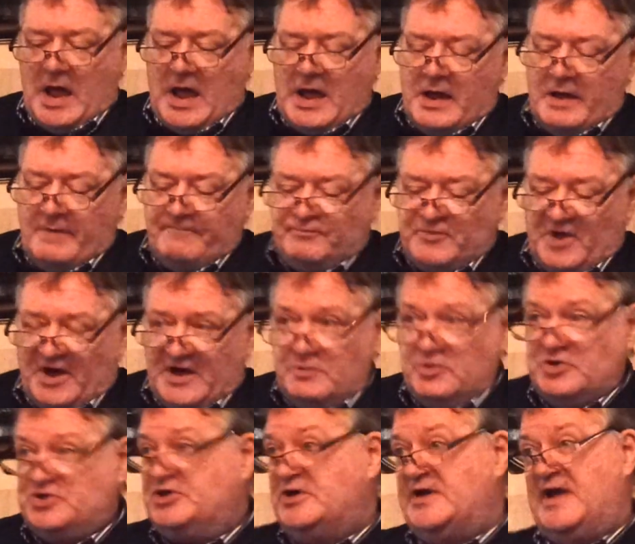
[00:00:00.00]
Um, I
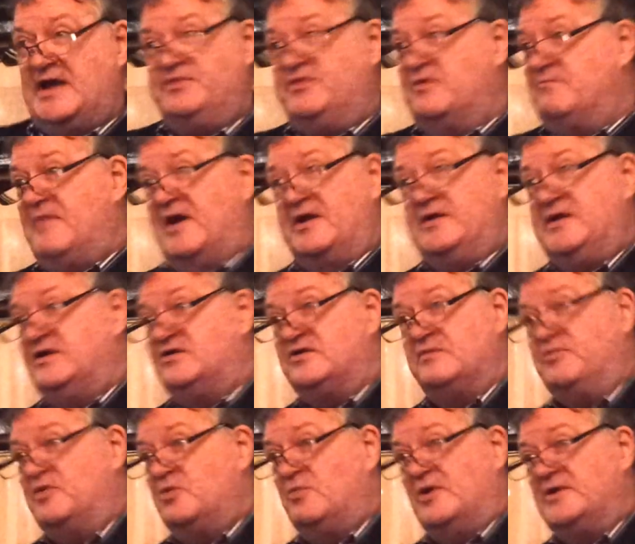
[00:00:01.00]
wish I had the money to
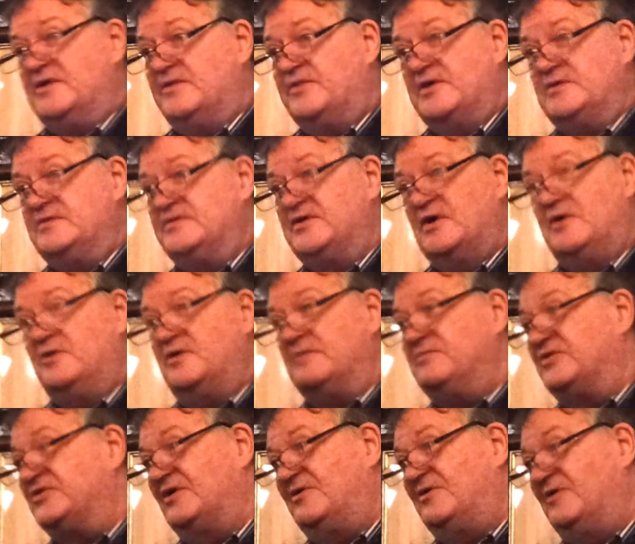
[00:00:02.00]
put one of those on. I'm
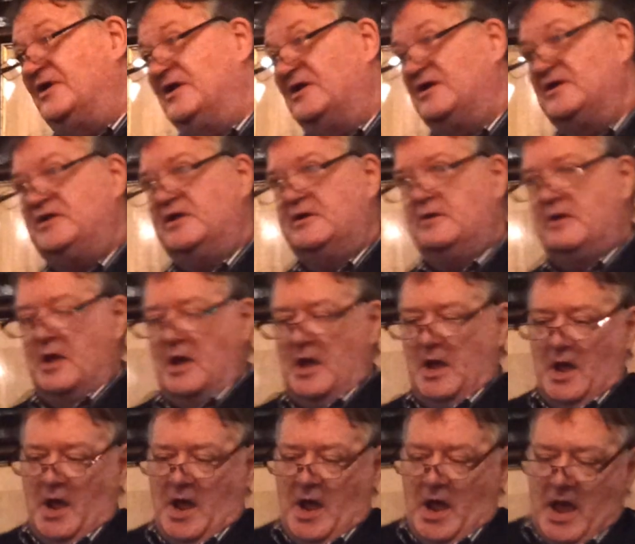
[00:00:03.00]
sorry, I
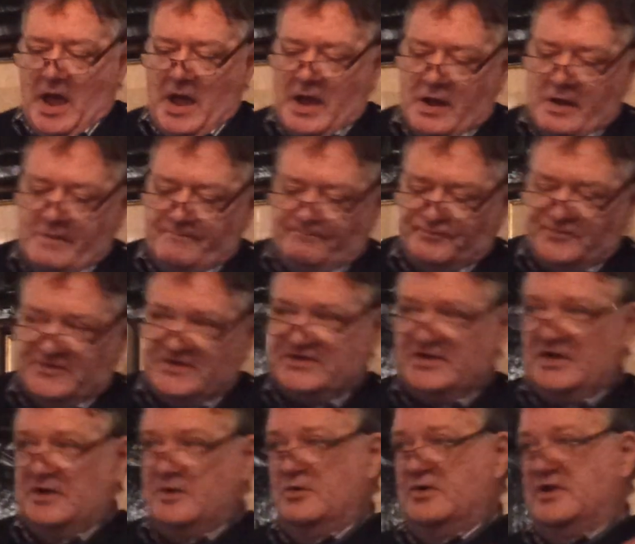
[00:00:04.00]
don't. Um,
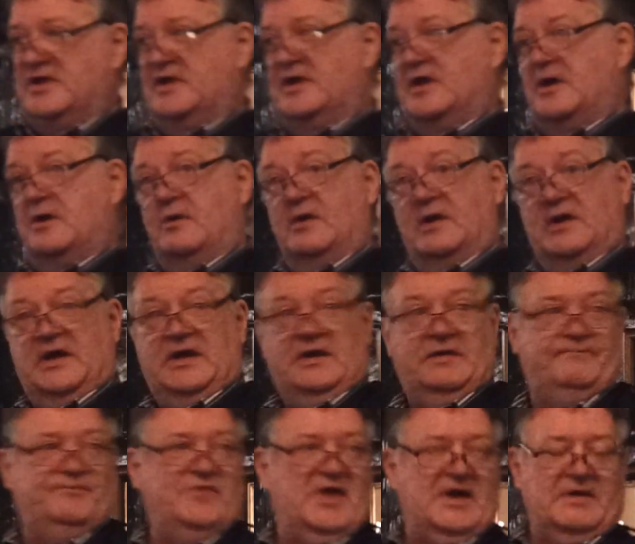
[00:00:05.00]
so, you know,
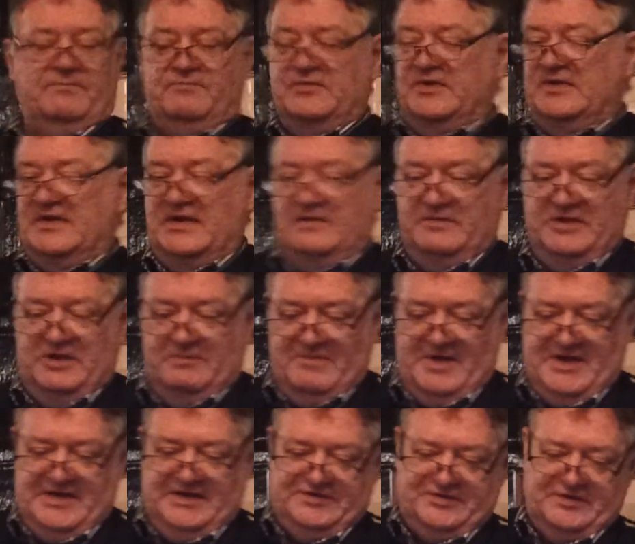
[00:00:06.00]
um, you
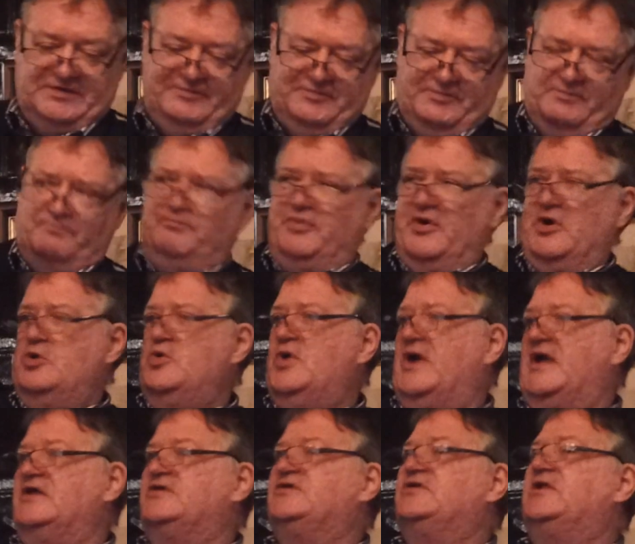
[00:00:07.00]
may sort of boo
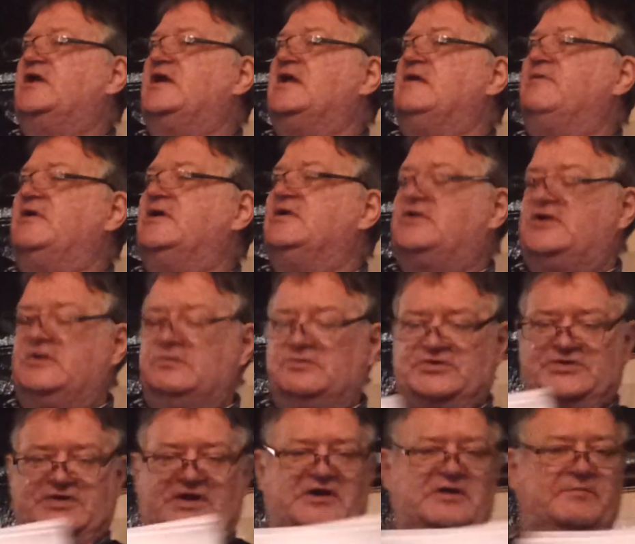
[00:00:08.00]
his David, you
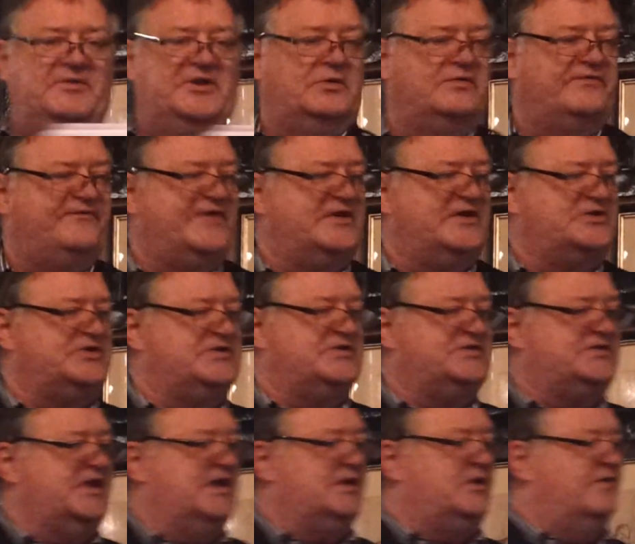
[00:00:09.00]
terrible old
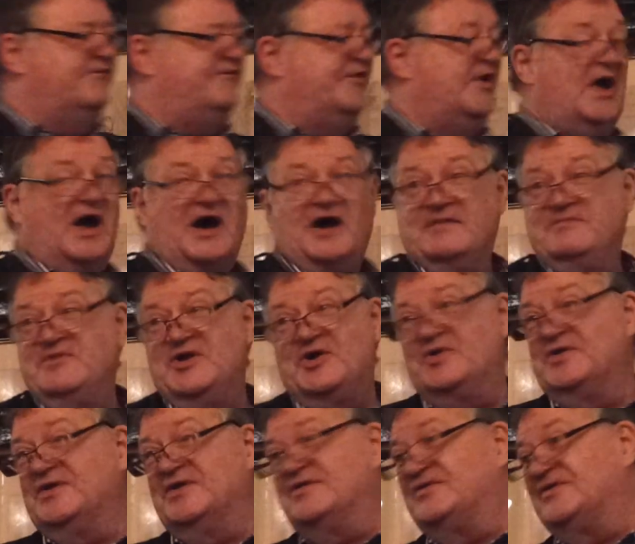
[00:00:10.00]
fascist, get off. I'm not,
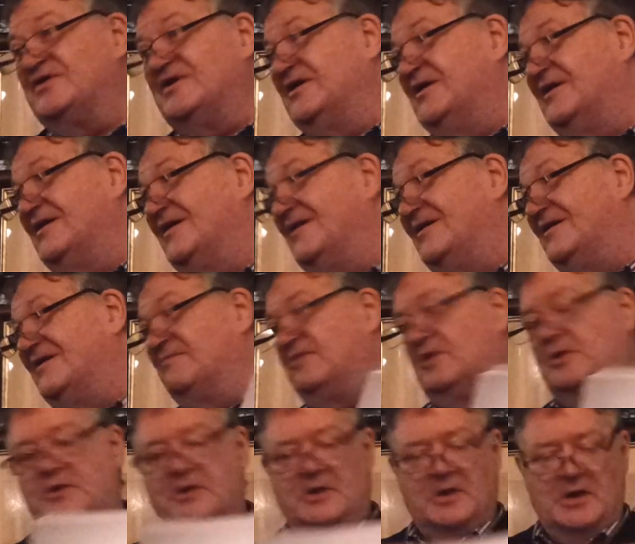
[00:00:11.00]
you see, I'm
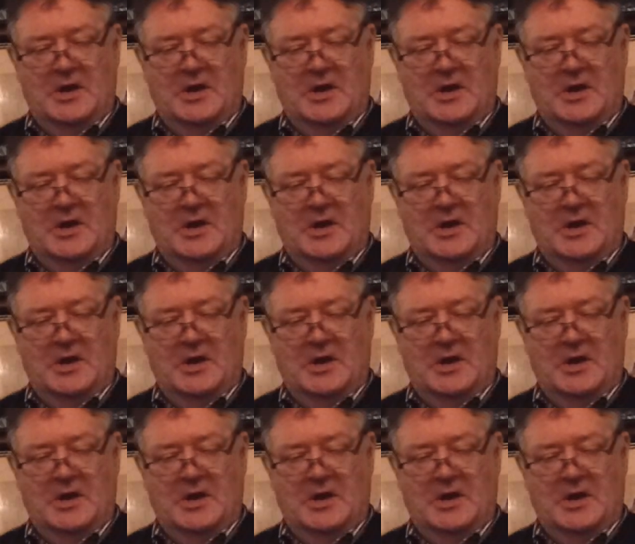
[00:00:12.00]
not.